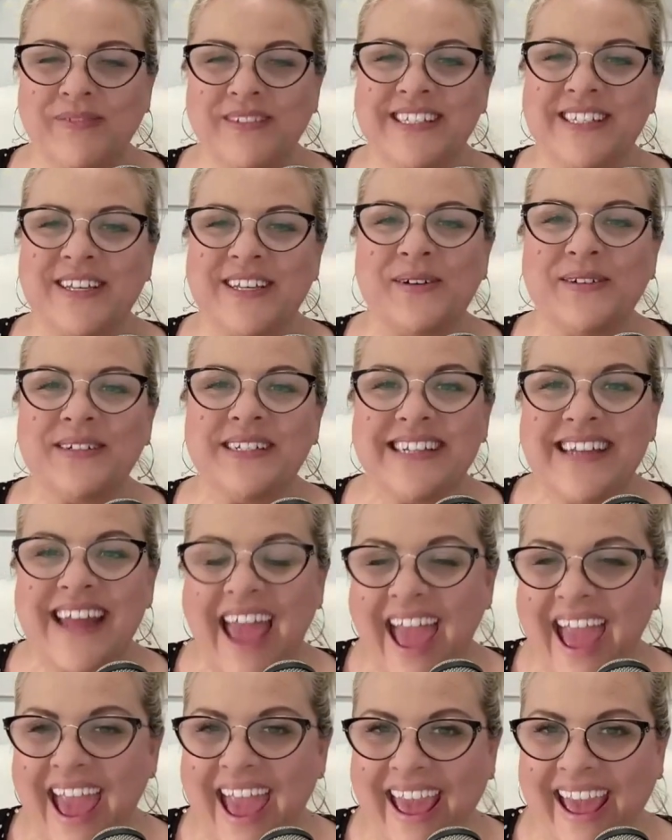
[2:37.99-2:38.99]
So
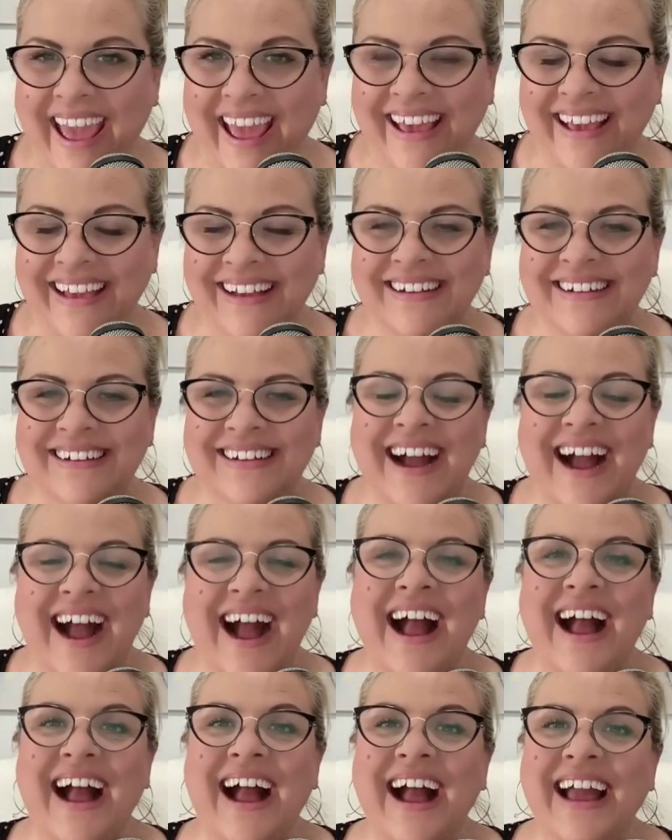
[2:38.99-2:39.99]
today,
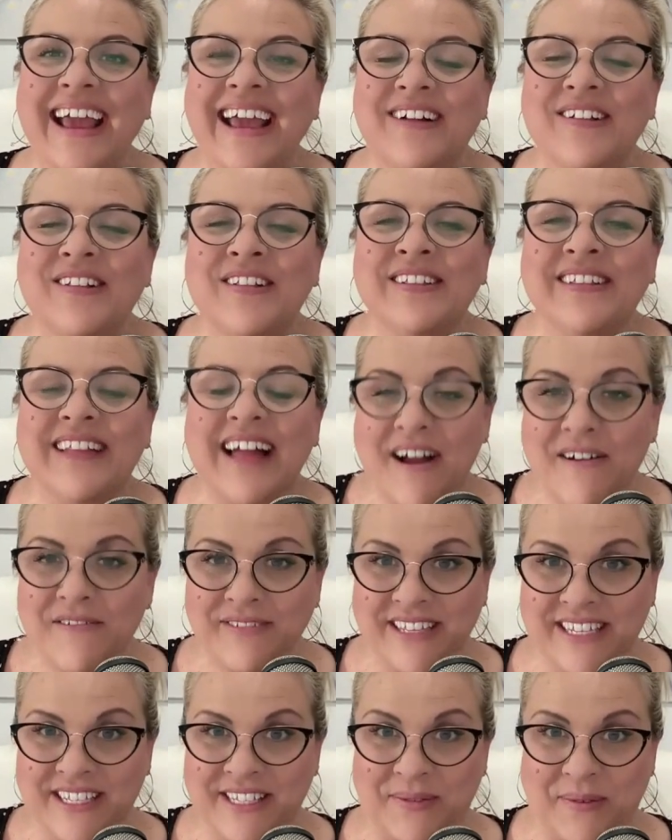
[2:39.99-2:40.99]
I
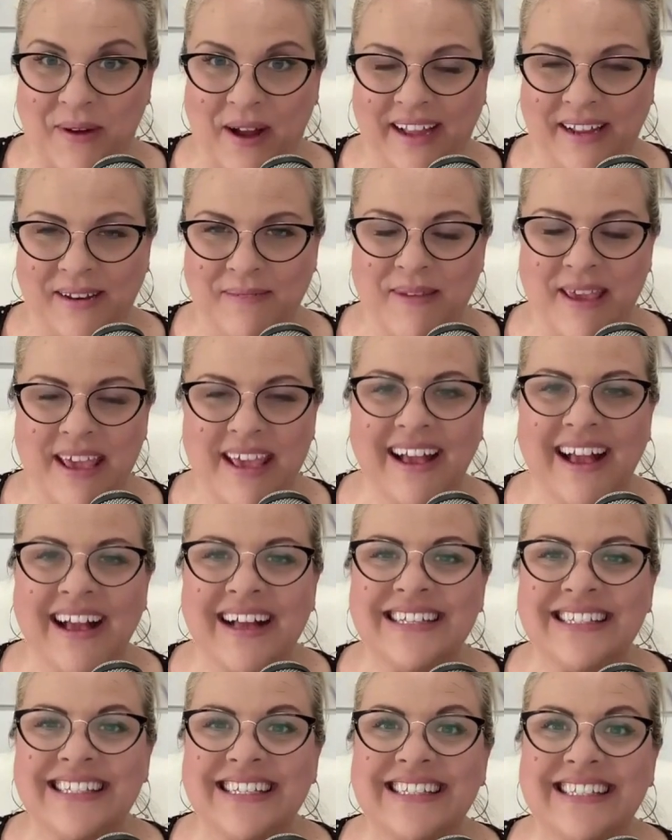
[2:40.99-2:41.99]
love this one
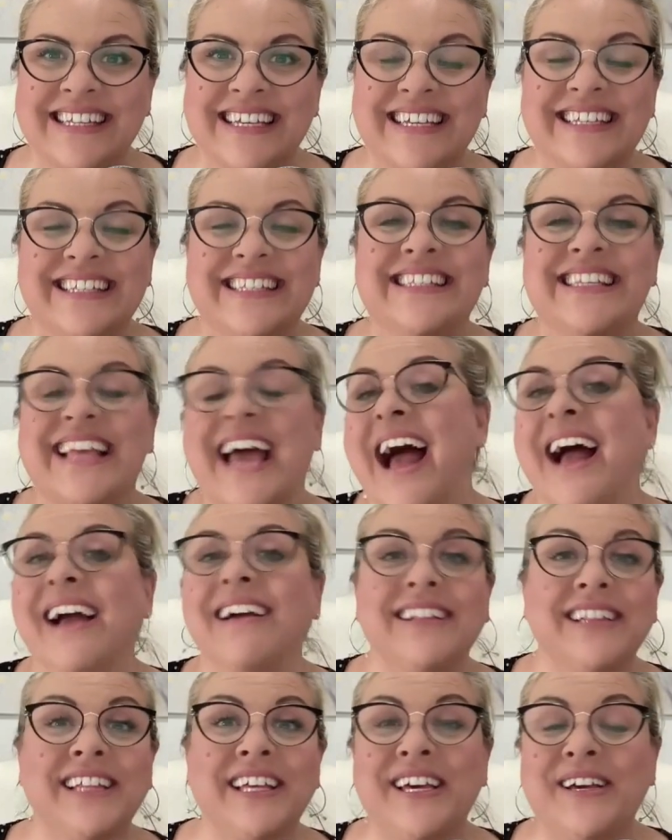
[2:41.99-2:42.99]
because it's
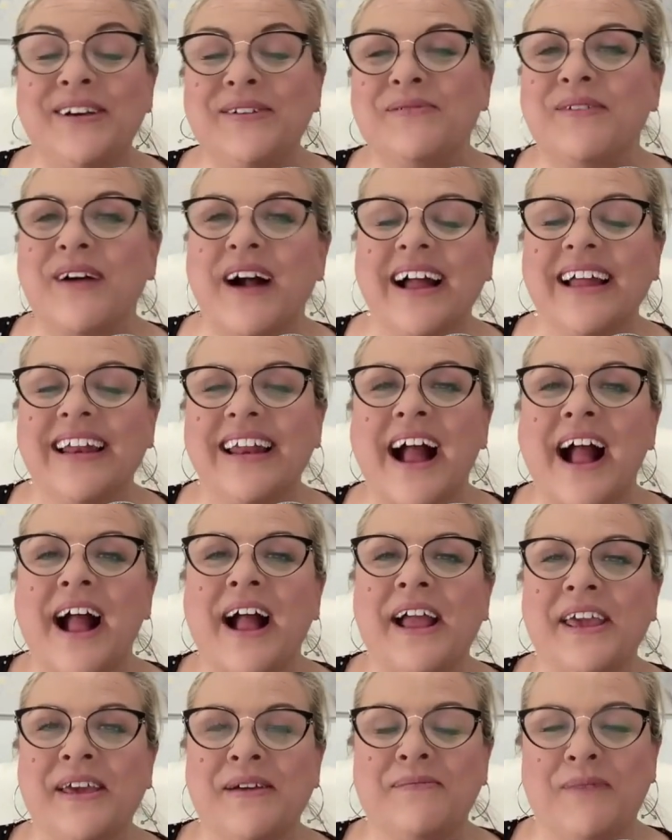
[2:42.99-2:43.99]
exactly what
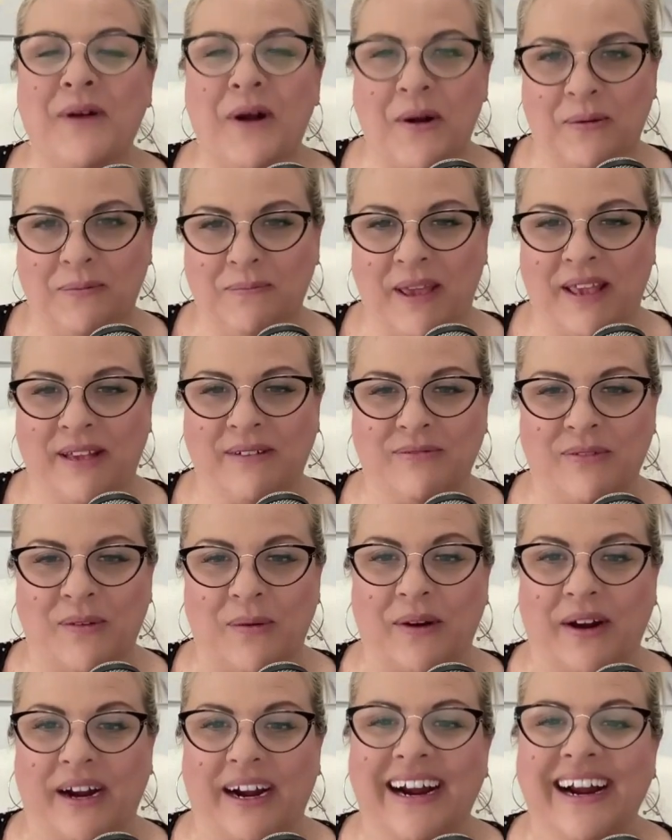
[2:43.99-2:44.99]
I am hoping
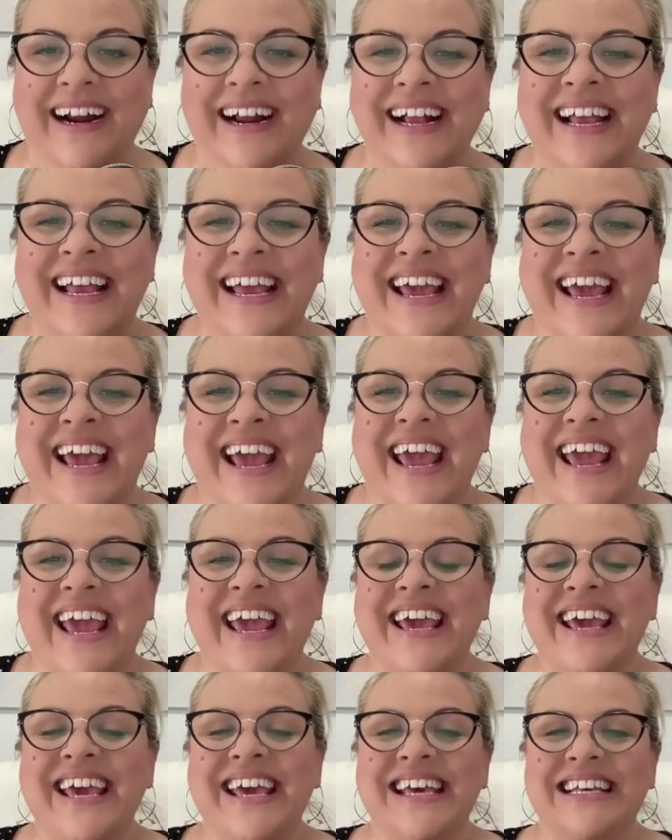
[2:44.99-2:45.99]
for
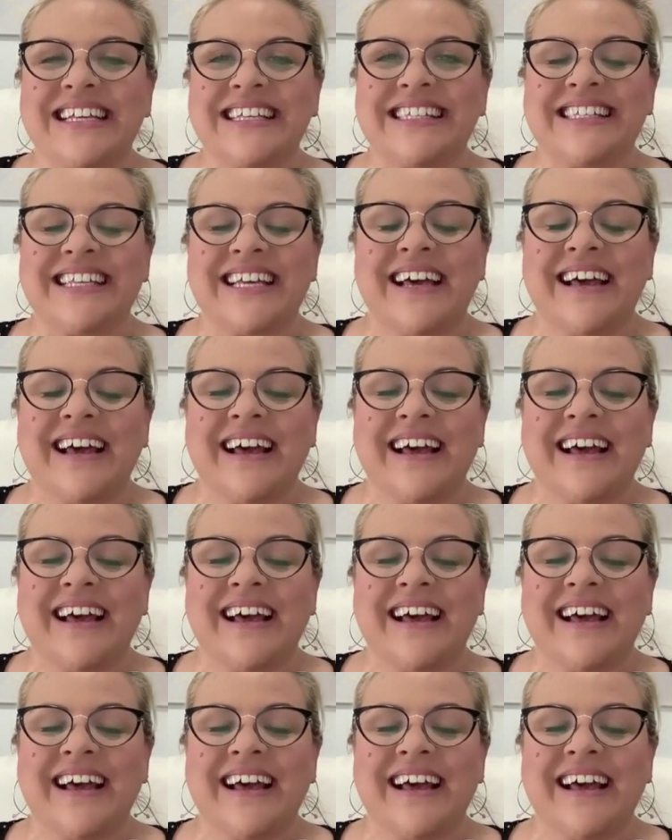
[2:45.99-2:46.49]
is